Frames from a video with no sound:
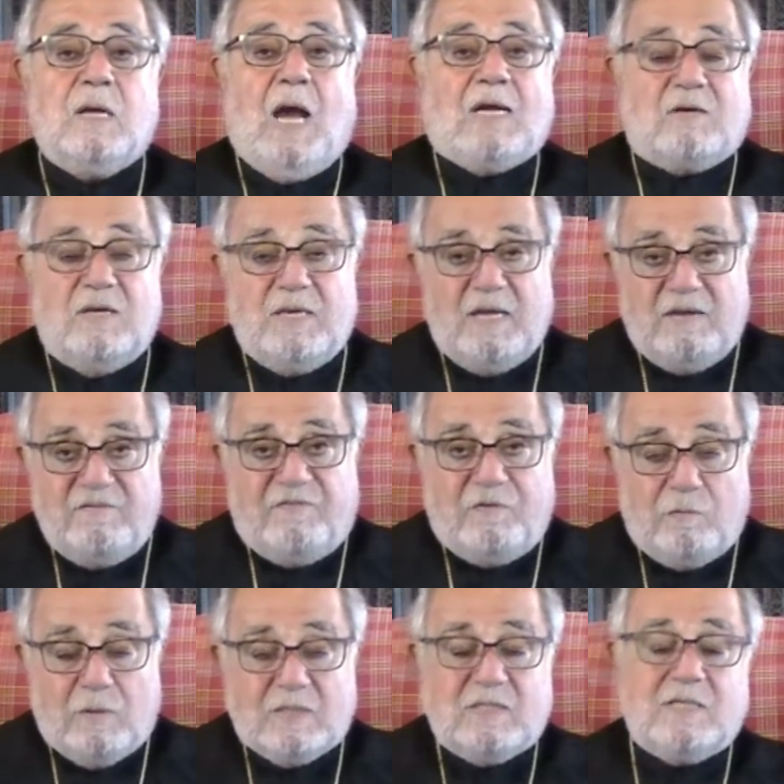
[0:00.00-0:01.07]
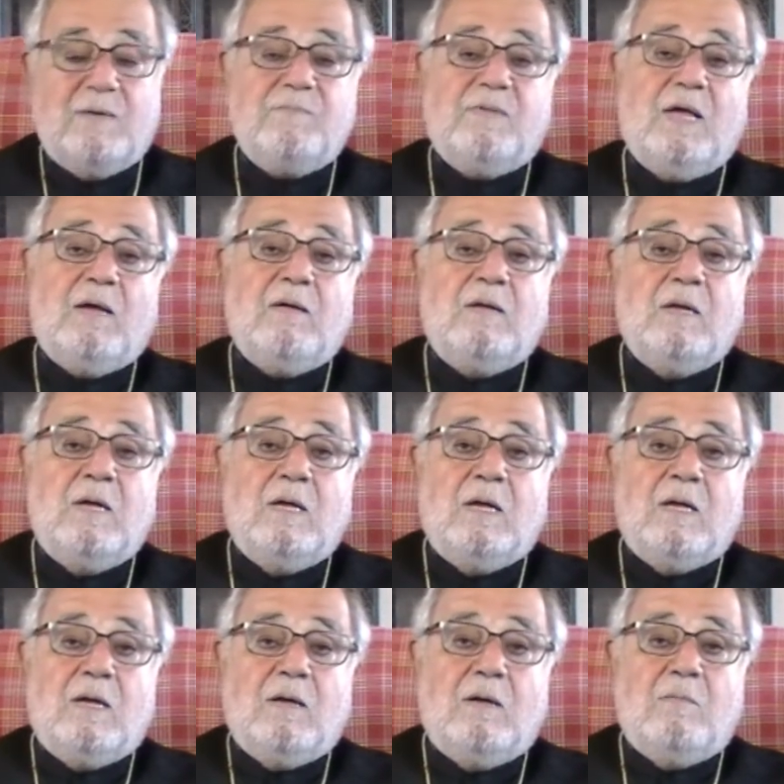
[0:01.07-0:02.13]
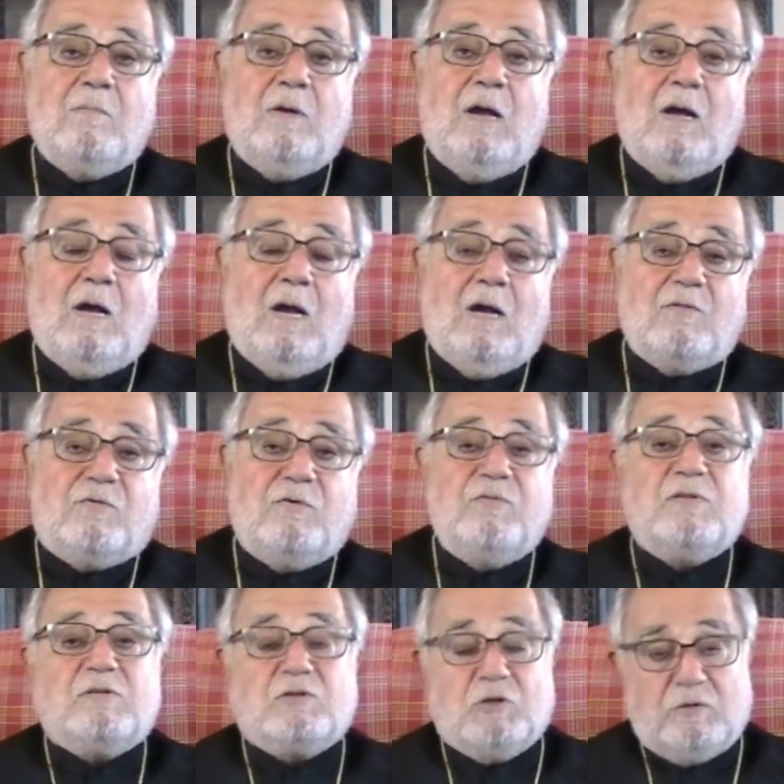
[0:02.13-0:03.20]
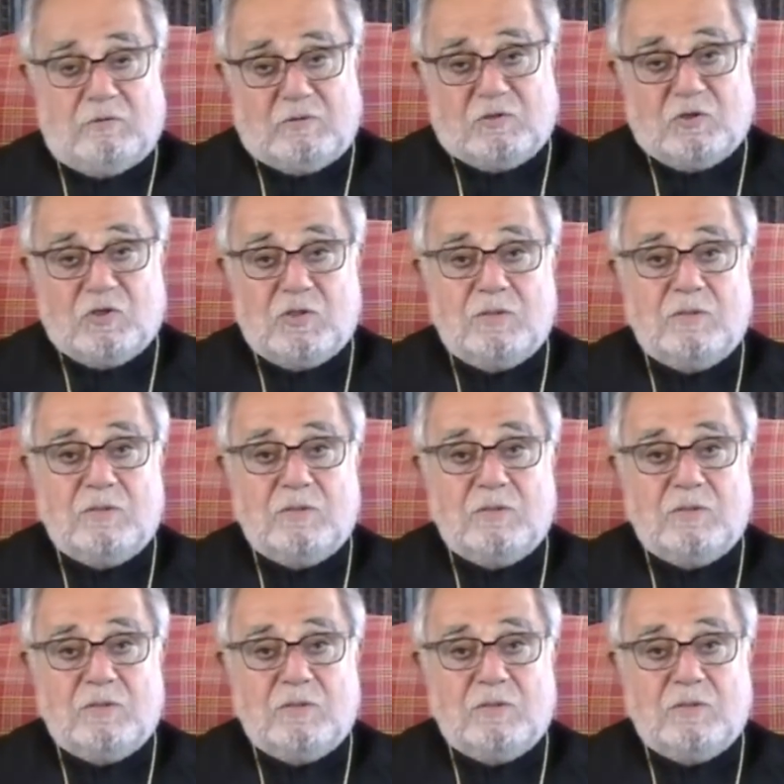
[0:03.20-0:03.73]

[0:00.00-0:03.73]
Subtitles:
I could influence them through the church.